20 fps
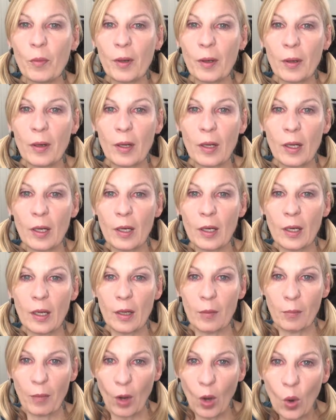
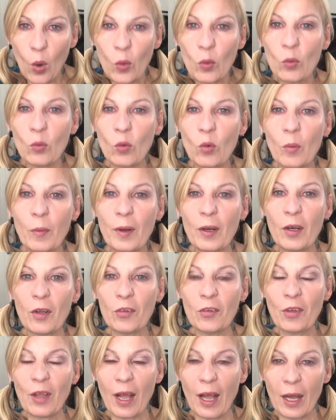in my own room in
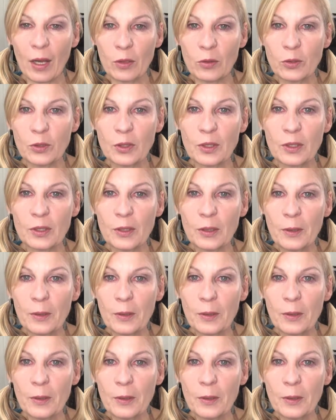his house.